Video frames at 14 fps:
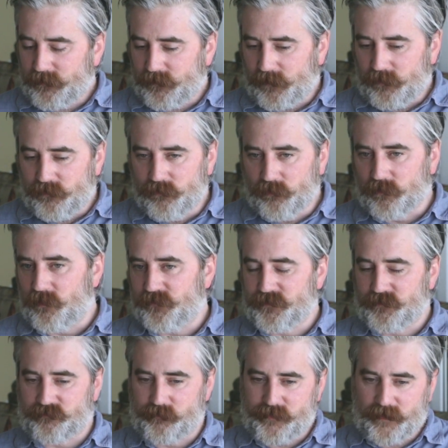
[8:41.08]
and newer
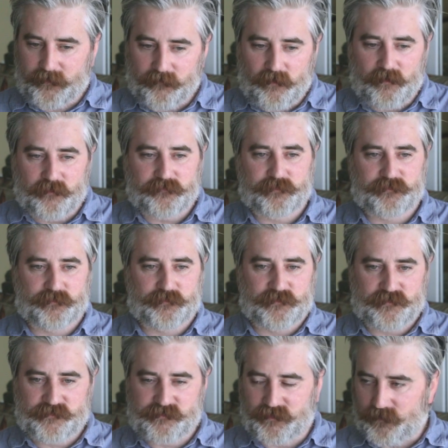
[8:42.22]
authors were better off
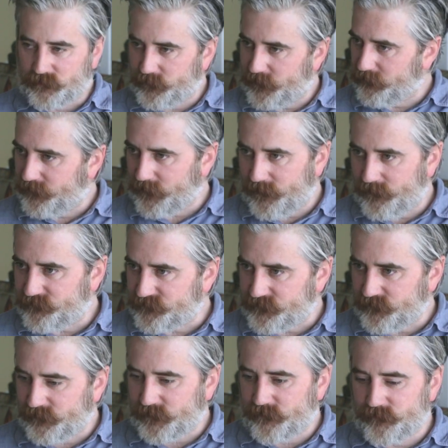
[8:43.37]
still querying agents
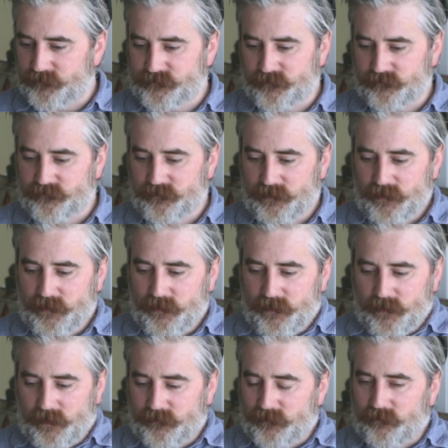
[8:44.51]
and all that kind of stuff.
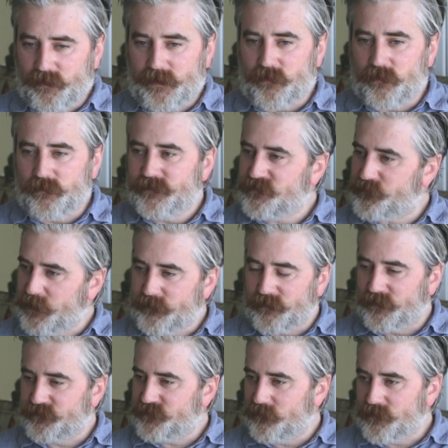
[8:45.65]
And they were like, all these people
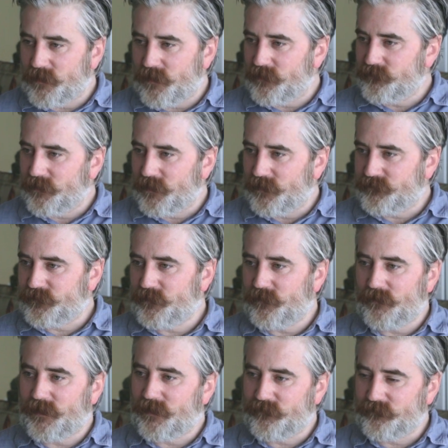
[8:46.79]
like Joe Conrad,
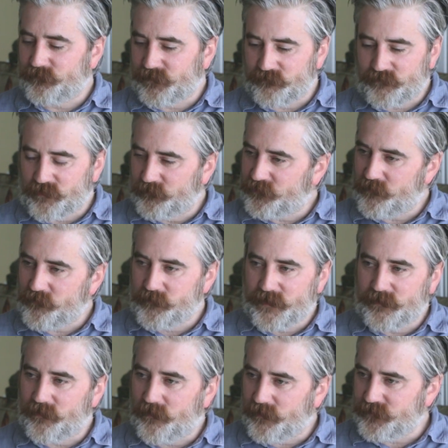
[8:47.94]
they've come to it with
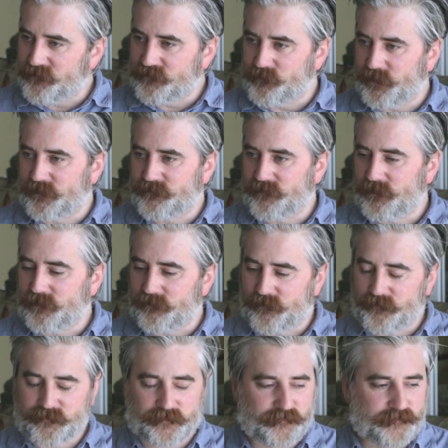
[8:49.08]
an audience built in and all
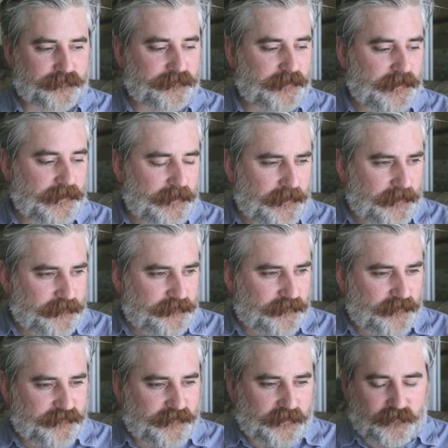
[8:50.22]
this kind of stuff.
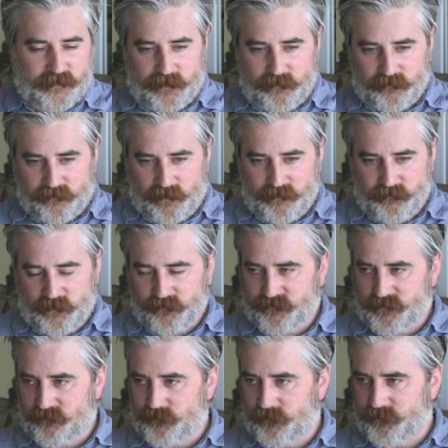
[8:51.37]
So I was like, okay, look, I'm going to
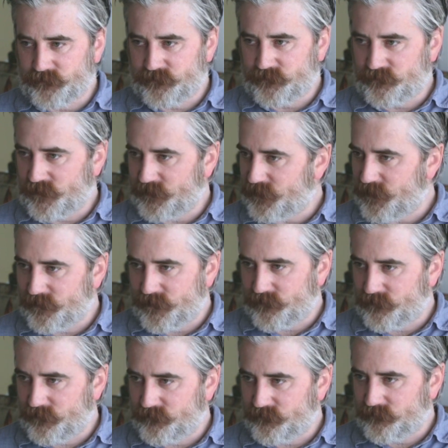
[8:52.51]
self-publish because I can't get
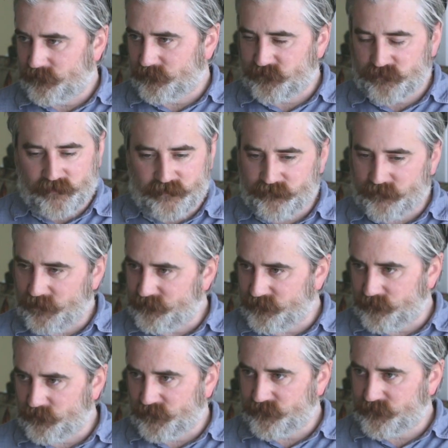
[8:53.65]
an agent. I was trying for
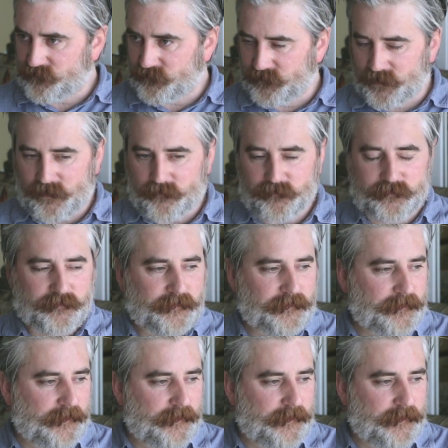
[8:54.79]
18 months, couldn't get one.